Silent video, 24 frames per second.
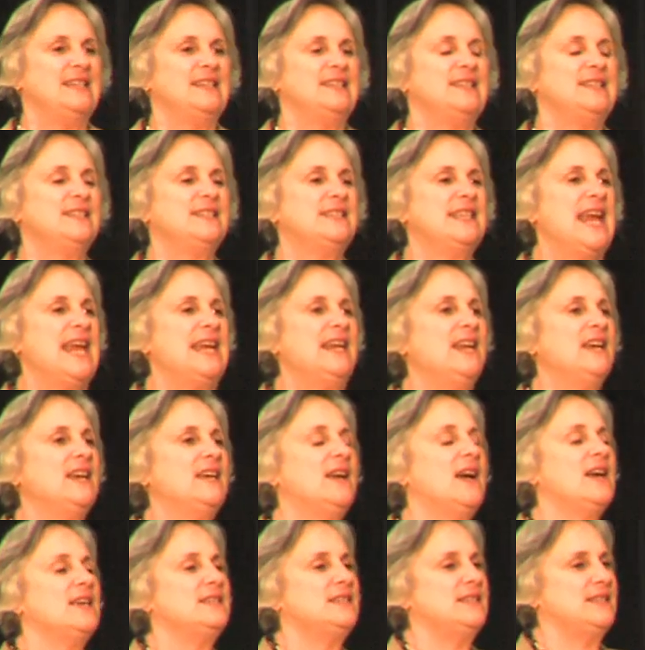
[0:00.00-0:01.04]
St.
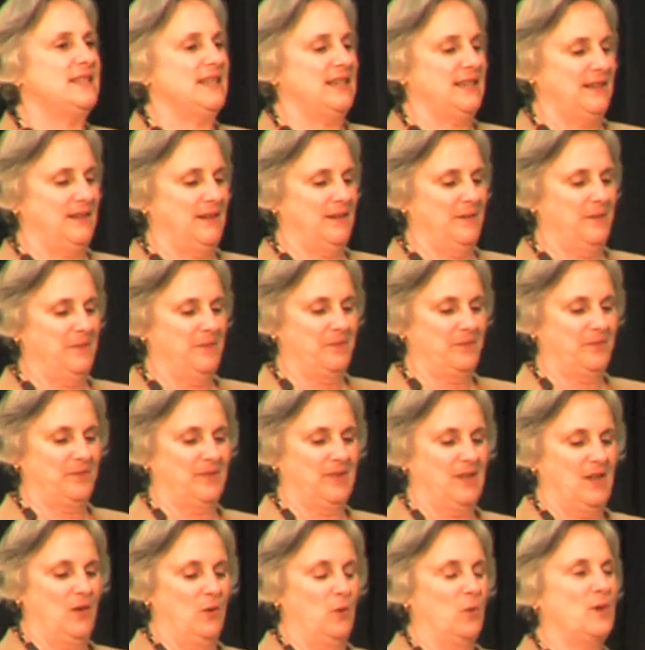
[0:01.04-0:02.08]
Augustine
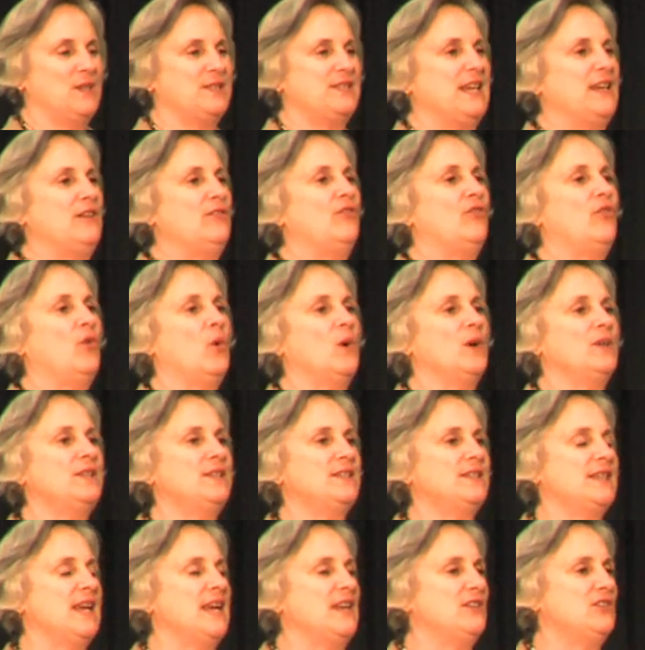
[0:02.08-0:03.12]
was a 4th
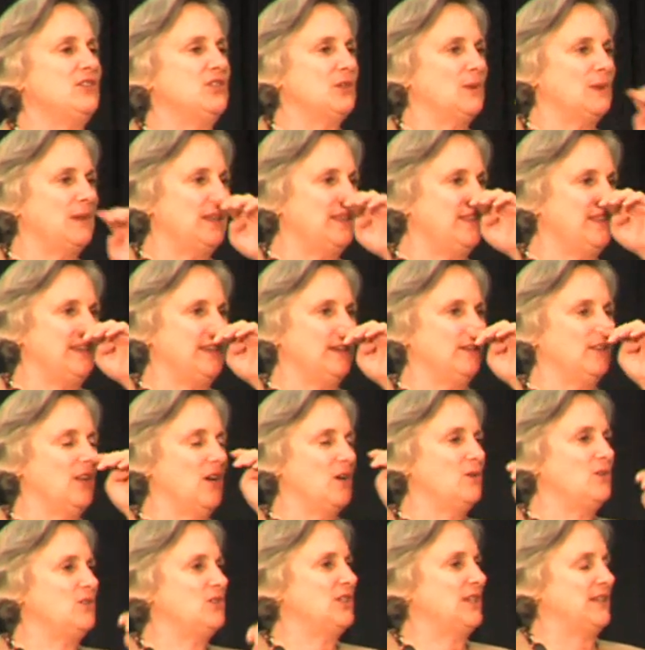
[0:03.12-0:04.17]
century
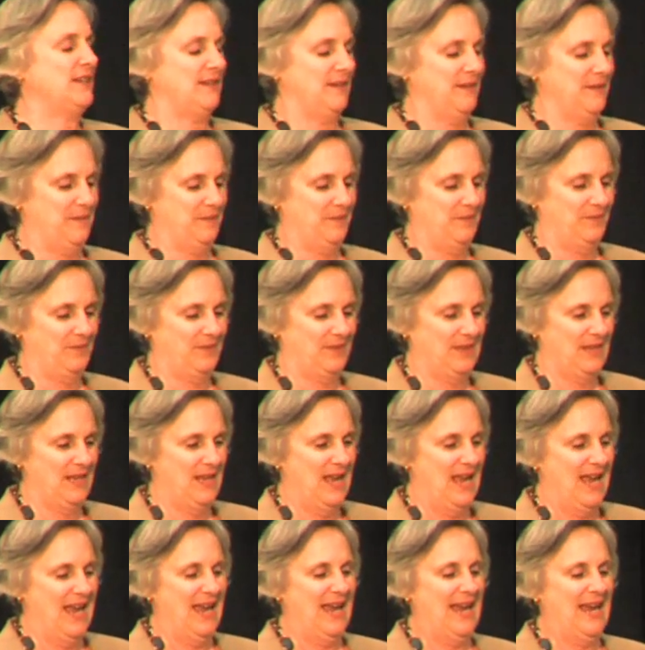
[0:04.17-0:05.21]
theologian
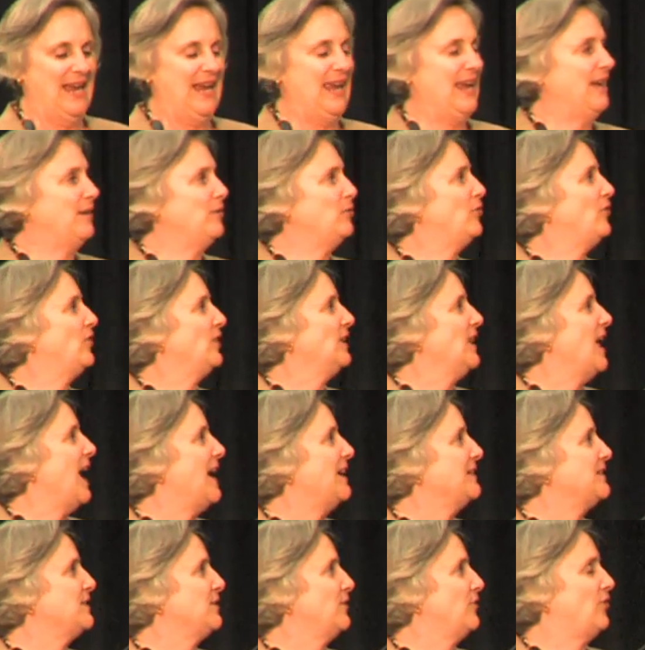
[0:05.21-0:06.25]
and
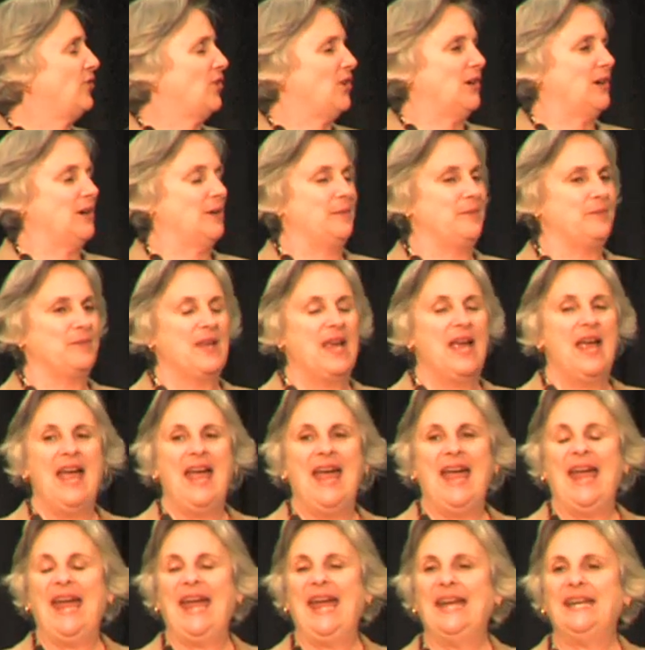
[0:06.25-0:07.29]
philosopher.
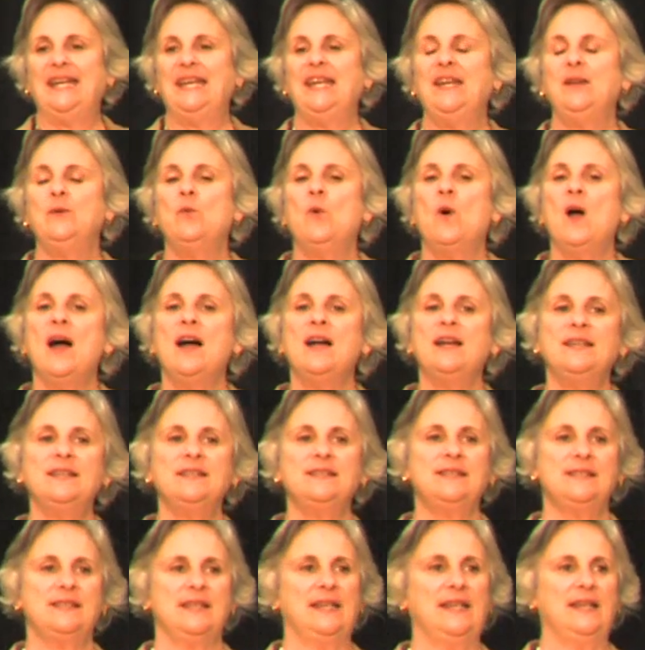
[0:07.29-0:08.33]
And he
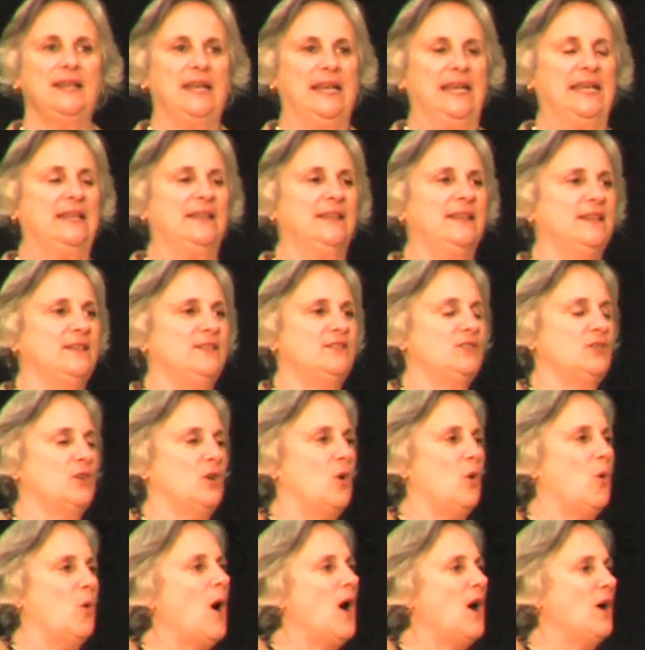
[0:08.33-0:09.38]
was, in this
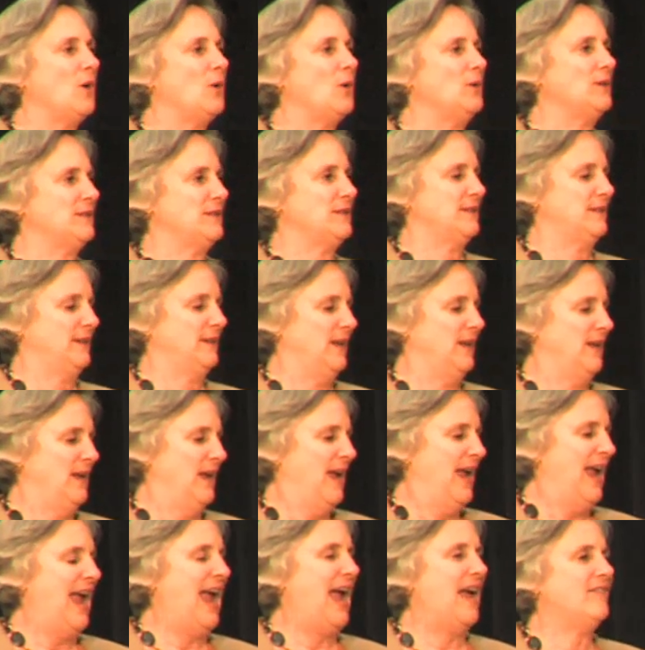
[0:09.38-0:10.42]
quote,
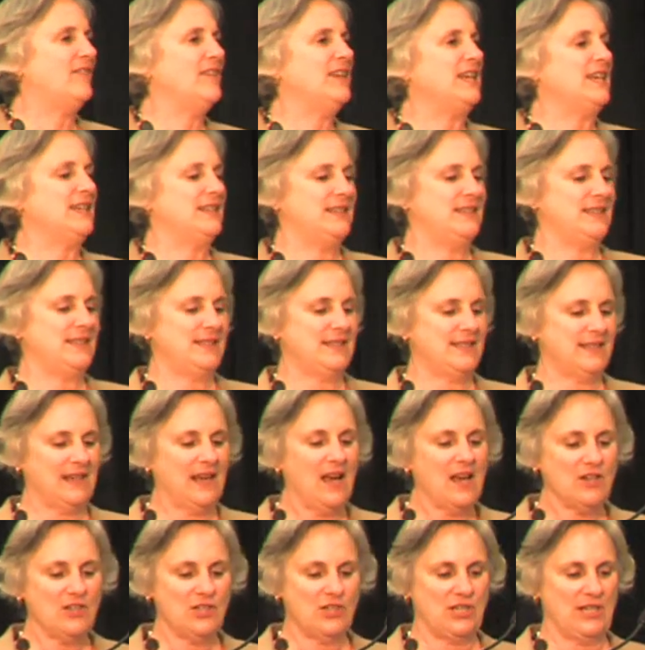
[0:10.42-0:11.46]
having a
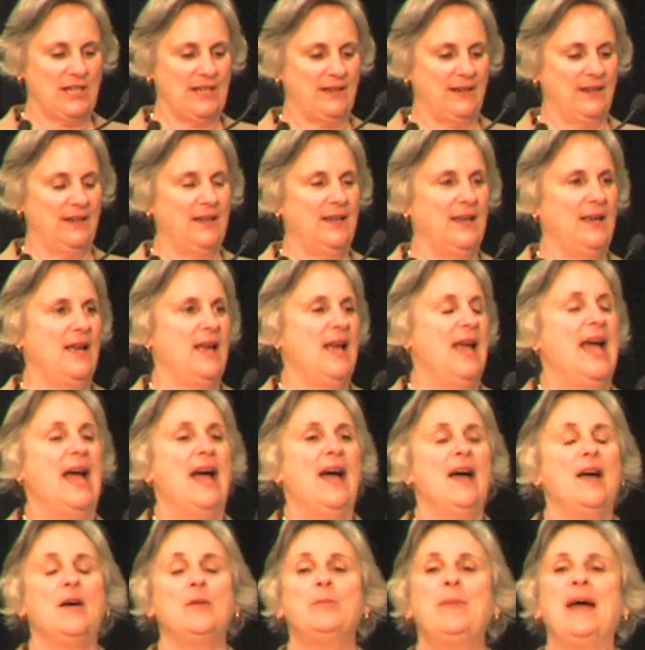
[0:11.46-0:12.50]
discussion
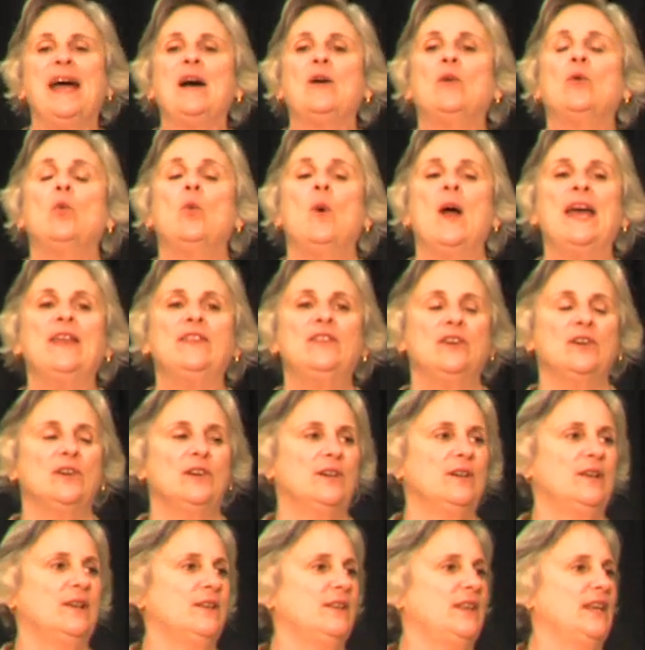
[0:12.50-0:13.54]
about
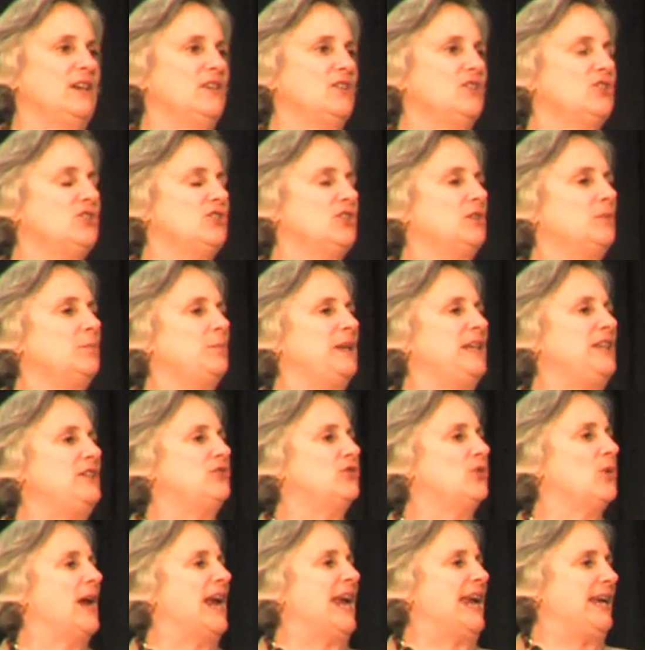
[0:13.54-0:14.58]
whether there should be
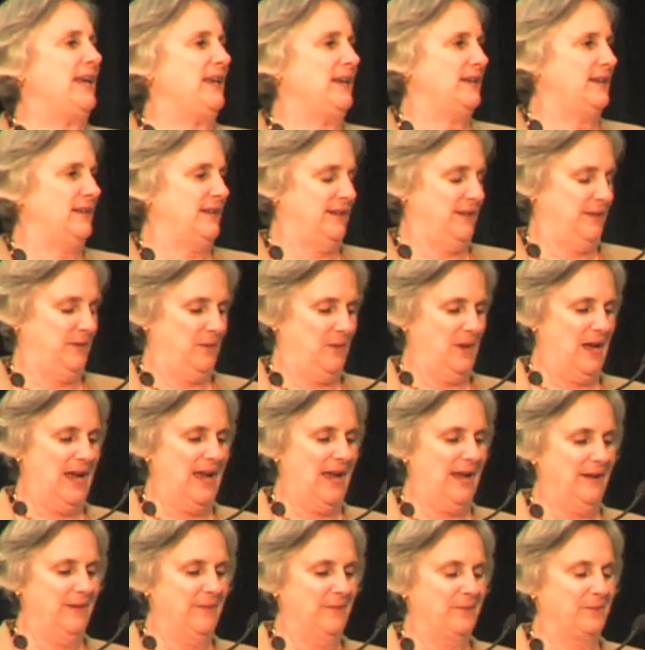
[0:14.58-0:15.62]
trade,
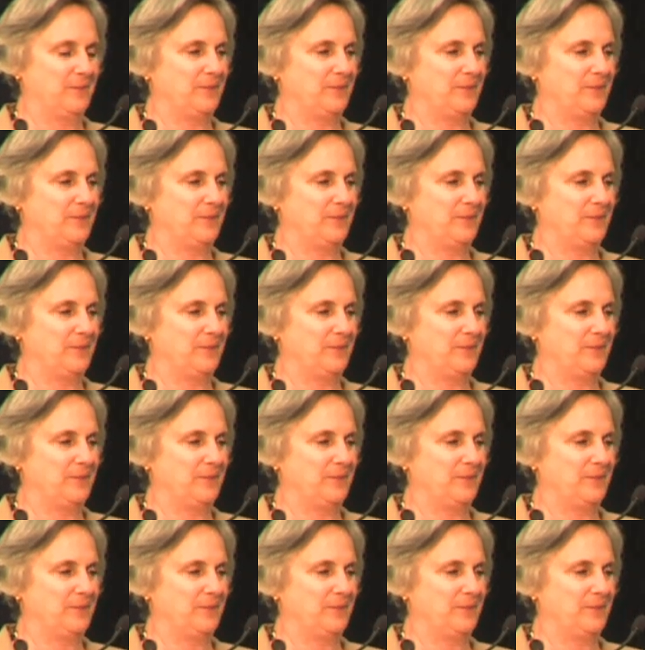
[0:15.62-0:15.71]
okay?